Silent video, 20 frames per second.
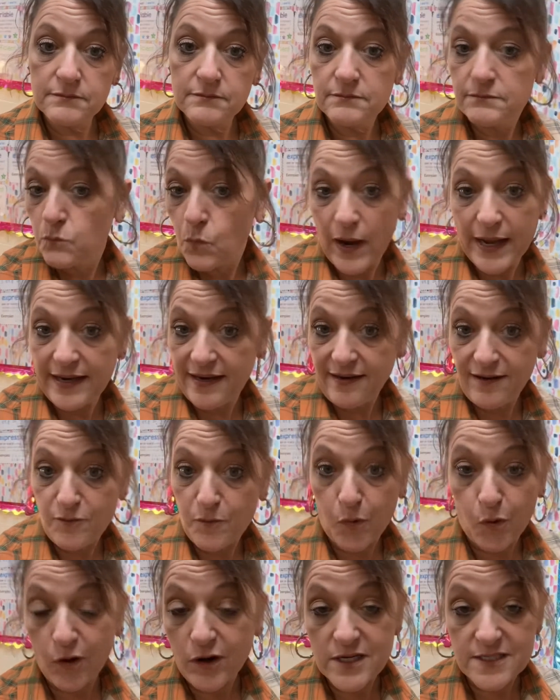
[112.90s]
waiting
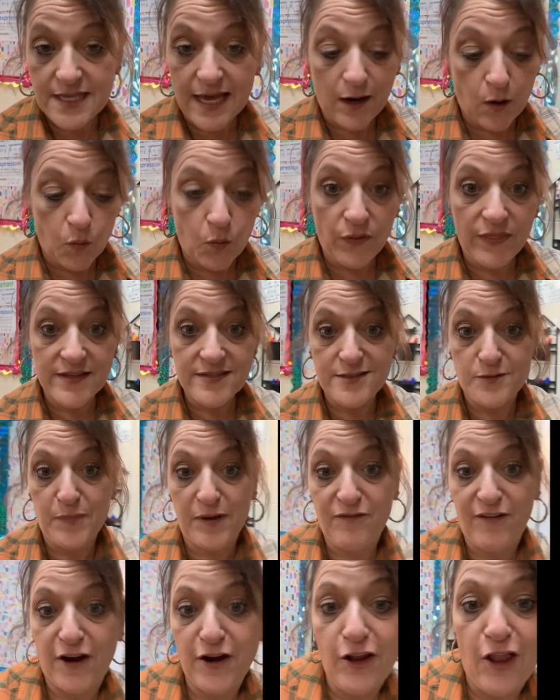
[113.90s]
anymore, because I don't want this to be
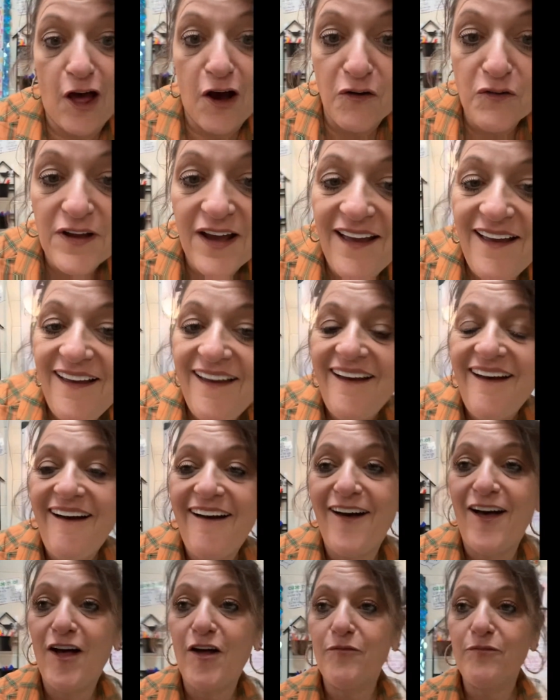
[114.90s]
very long,
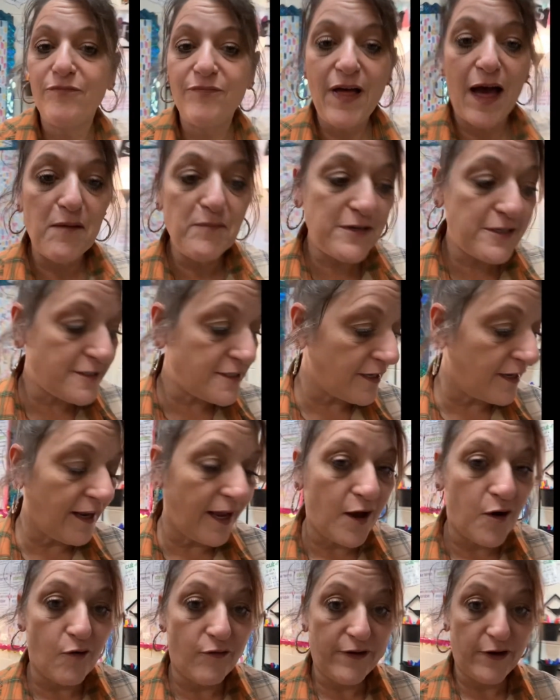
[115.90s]
I'm just going to
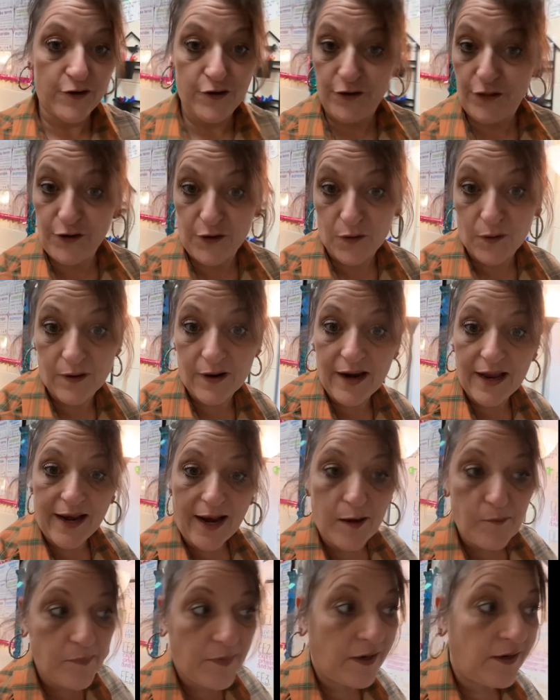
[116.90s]
go over here to the door, and
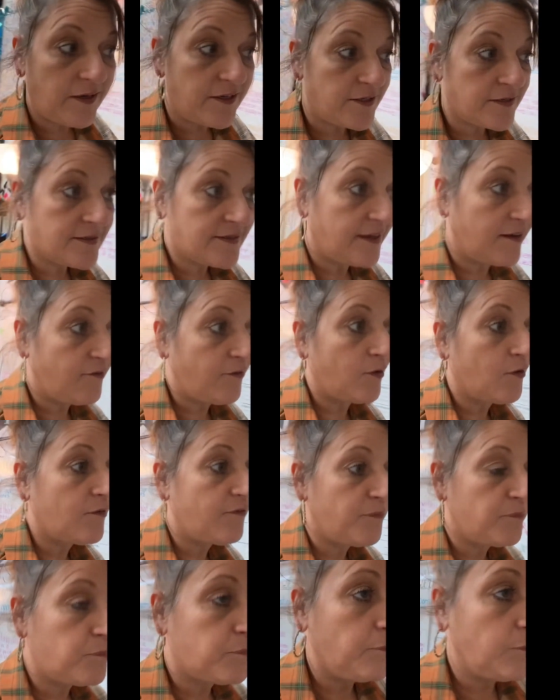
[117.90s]
I'm going to just give you a
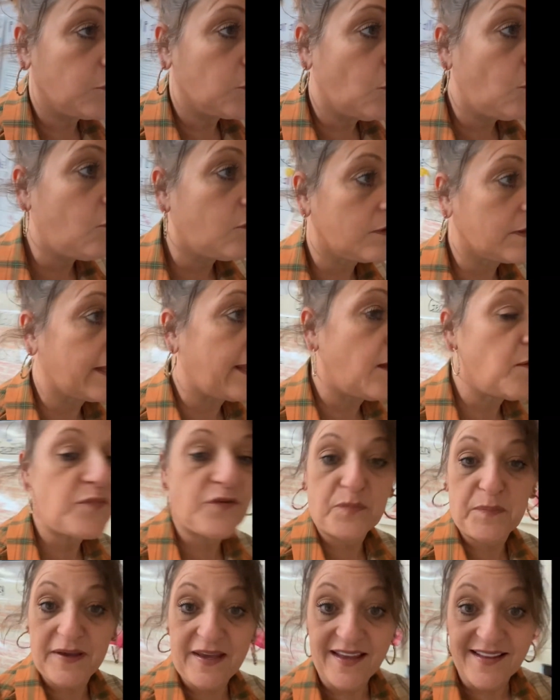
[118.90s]
little glimpse,
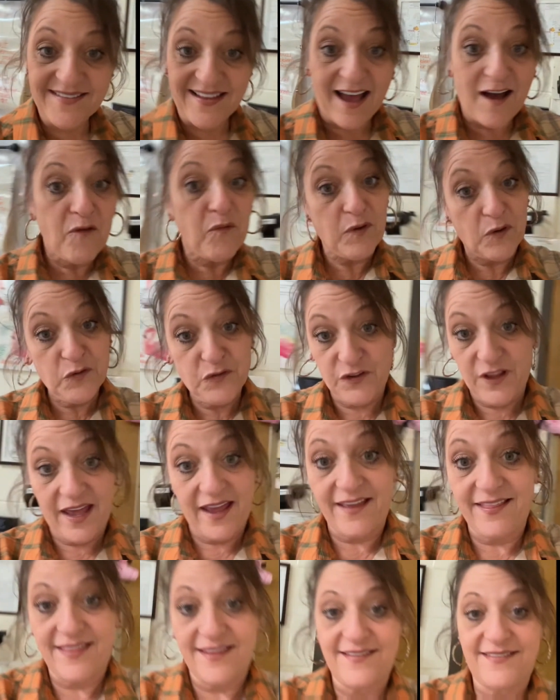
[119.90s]
because I will
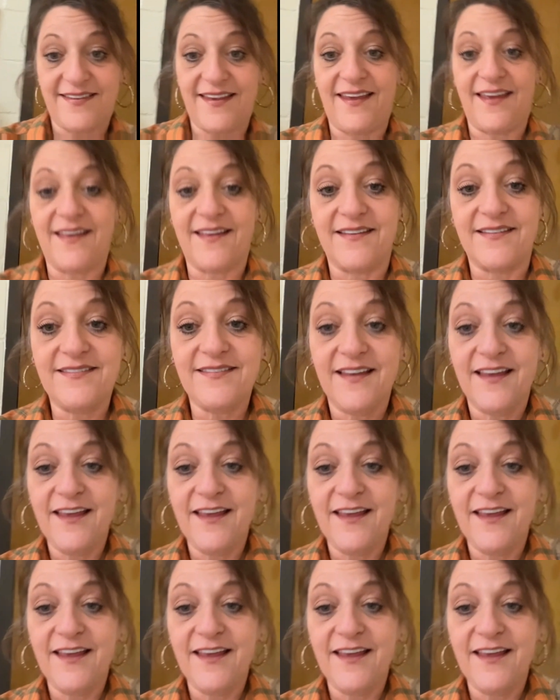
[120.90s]
say this is